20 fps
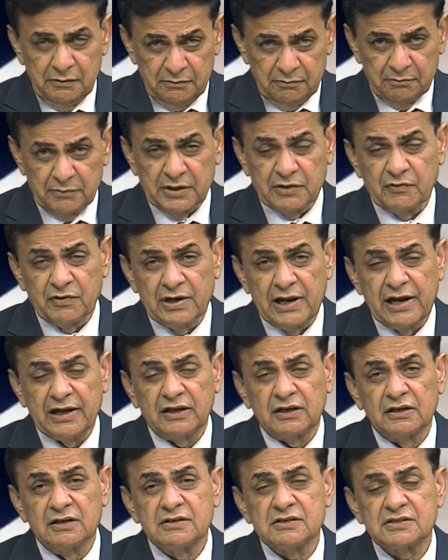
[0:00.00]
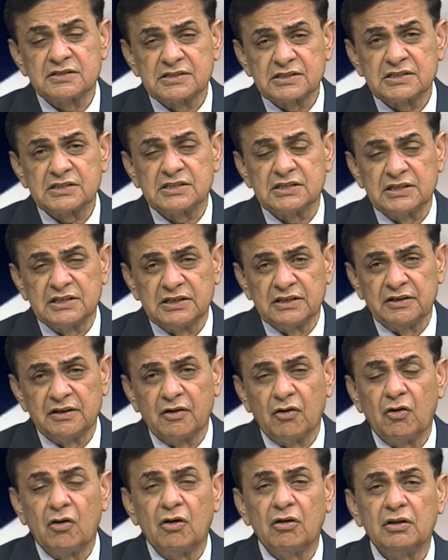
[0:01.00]
But when I turned sixty,
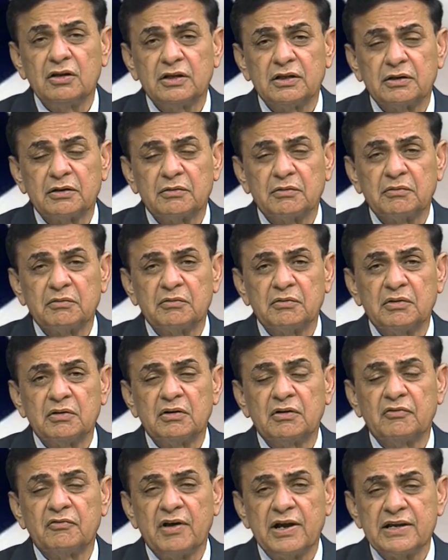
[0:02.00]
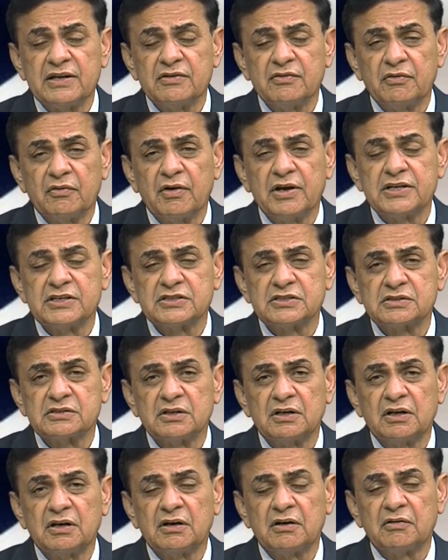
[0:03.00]
all the uh, wise, wise
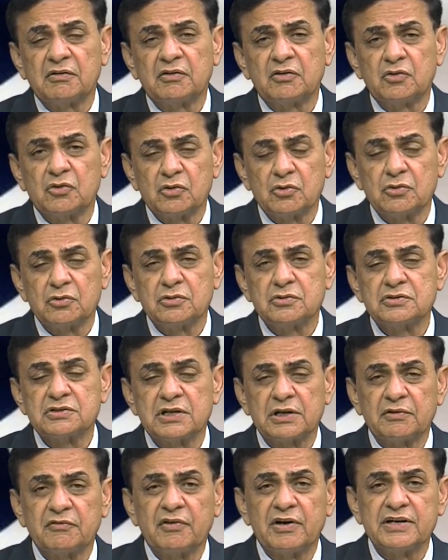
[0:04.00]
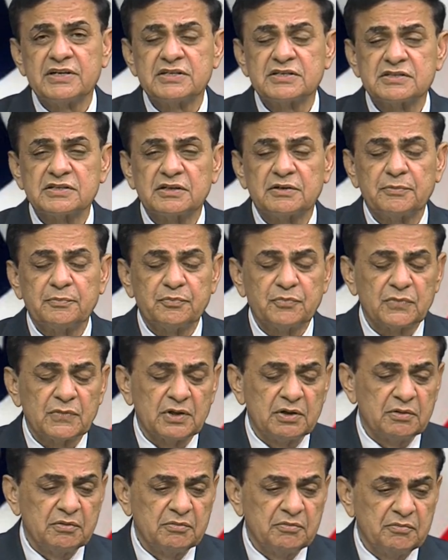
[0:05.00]
uh, gurus and wise uh,
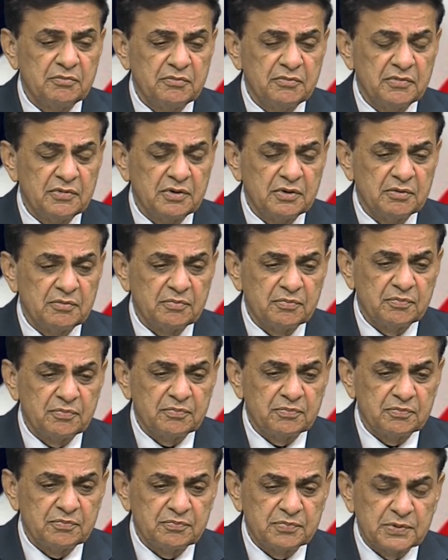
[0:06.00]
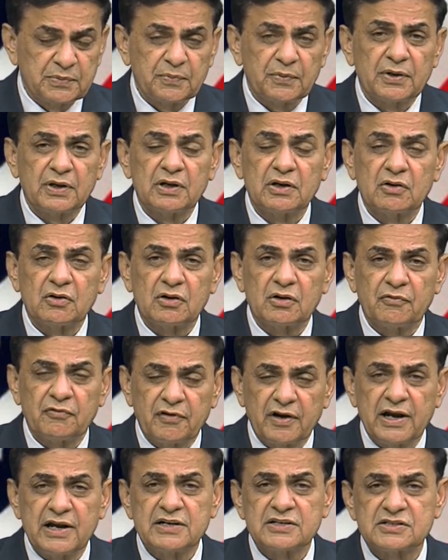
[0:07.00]
uh, people or
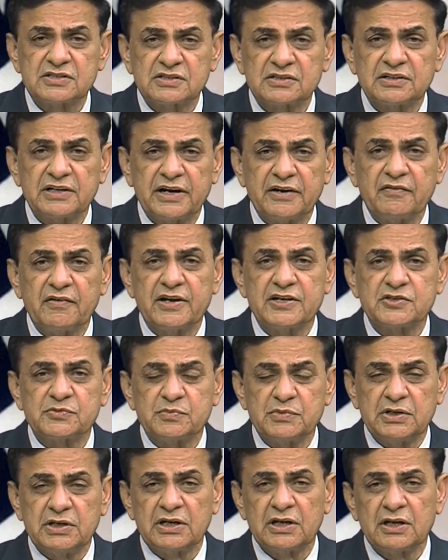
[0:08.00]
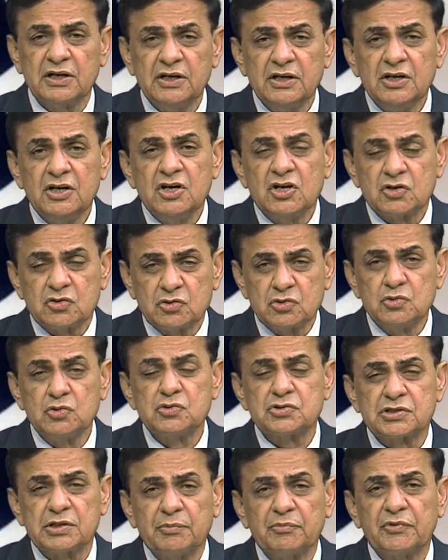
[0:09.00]
friends, they advised me to do
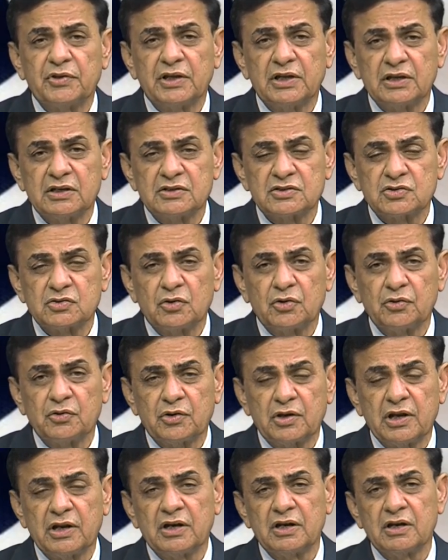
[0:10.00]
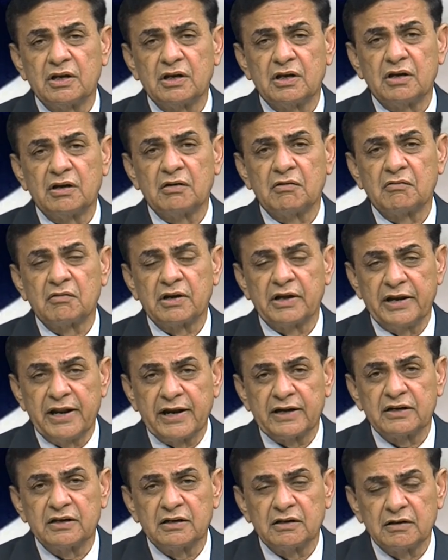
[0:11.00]
something so you can uh,
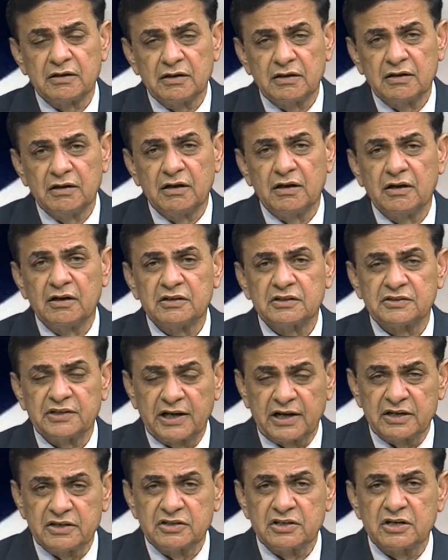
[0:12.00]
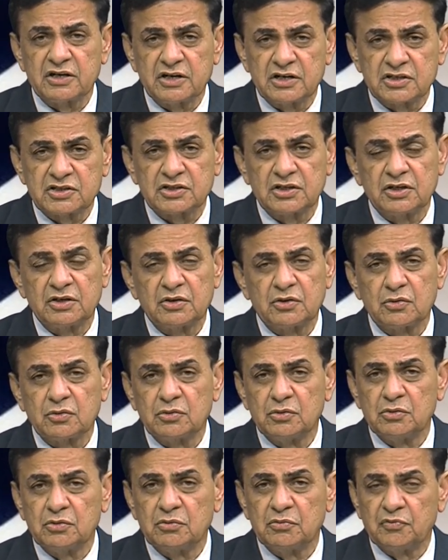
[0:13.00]
connect uh, second generation
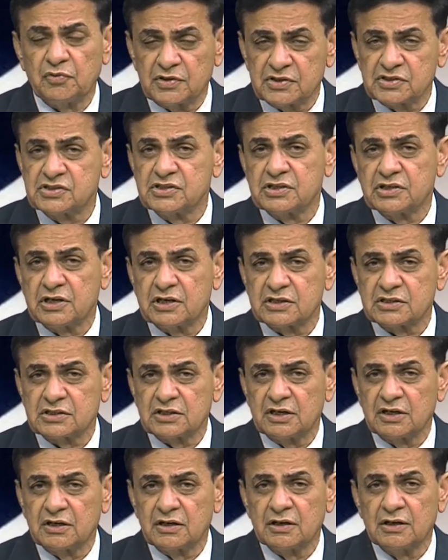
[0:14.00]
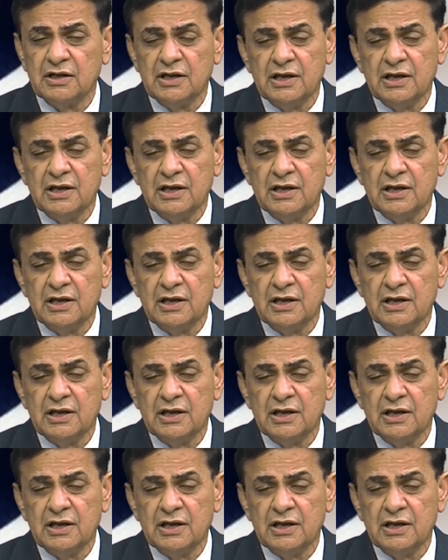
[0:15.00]
to first generation